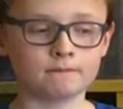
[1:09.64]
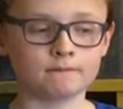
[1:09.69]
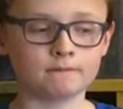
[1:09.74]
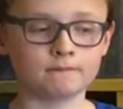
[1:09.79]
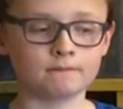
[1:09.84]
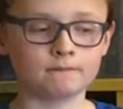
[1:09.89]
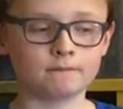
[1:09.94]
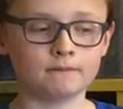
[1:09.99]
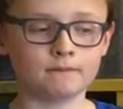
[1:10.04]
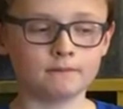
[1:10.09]

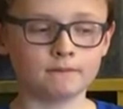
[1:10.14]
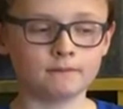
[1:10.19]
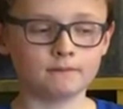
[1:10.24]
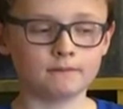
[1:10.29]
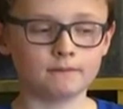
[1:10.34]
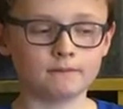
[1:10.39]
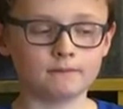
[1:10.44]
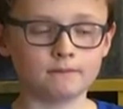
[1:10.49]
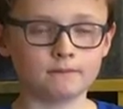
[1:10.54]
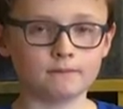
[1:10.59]

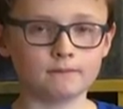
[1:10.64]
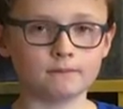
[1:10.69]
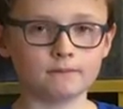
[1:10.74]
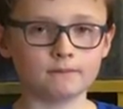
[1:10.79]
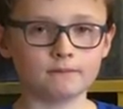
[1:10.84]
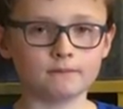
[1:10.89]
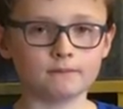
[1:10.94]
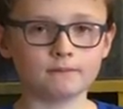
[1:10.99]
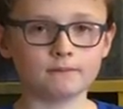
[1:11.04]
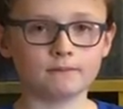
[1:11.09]

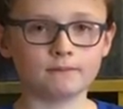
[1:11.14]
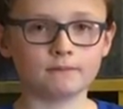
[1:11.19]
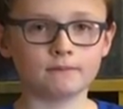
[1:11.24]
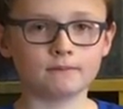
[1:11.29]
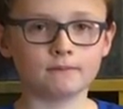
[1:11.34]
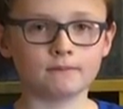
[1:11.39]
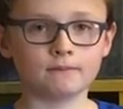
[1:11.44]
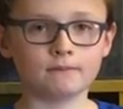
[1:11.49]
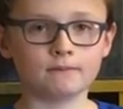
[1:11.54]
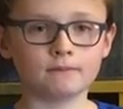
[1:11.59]

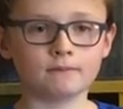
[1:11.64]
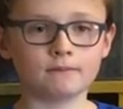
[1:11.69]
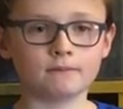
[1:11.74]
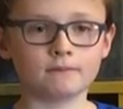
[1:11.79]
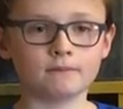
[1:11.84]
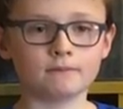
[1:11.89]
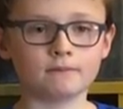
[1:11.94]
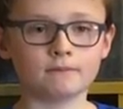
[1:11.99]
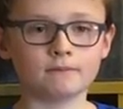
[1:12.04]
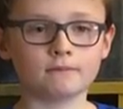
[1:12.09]

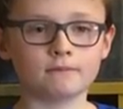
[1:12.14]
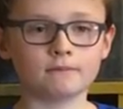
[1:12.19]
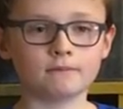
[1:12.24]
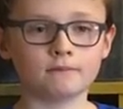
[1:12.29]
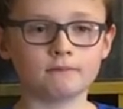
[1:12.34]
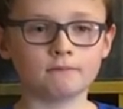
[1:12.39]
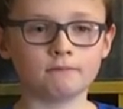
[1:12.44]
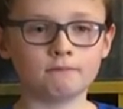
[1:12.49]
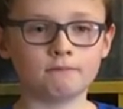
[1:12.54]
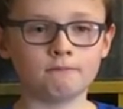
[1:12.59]

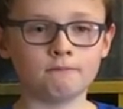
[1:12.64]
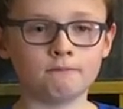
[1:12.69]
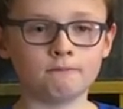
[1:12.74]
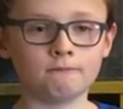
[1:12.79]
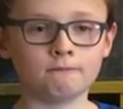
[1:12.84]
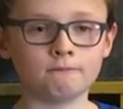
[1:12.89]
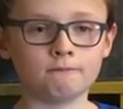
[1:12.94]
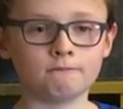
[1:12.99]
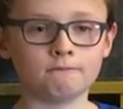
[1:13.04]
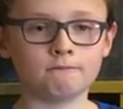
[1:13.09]

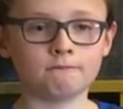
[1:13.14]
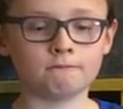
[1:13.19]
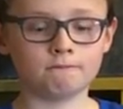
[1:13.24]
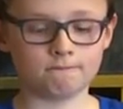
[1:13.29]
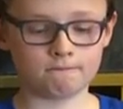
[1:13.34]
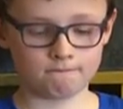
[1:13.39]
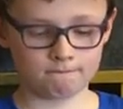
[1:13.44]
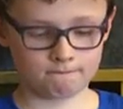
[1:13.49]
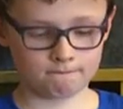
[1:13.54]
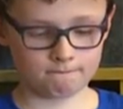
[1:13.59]

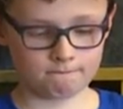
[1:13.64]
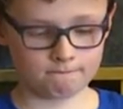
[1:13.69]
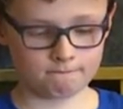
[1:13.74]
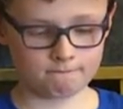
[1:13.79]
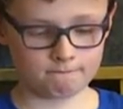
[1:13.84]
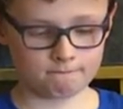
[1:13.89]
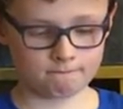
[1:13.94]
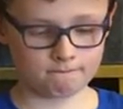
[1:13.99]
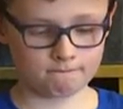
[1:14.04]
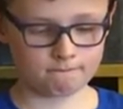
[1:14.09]

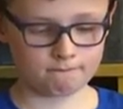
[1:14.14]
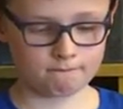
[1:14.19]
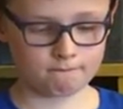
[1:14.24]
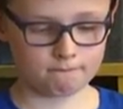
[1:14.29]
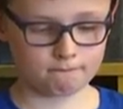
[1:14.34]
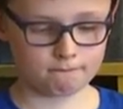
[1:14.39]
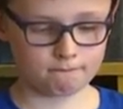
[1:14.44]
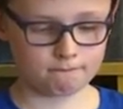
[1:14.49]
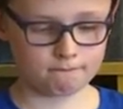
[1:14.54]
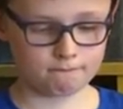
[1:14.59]

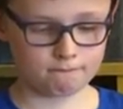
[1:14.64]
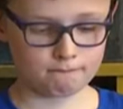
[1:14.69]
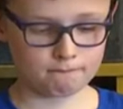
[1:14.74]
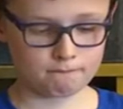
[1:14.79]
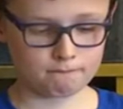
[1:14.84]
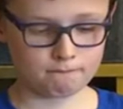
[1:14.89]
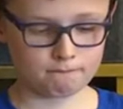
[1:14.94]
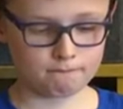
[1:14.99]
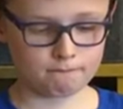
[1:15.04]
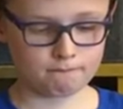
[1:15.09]

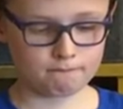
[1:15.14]
No words are spoken by the person on screen.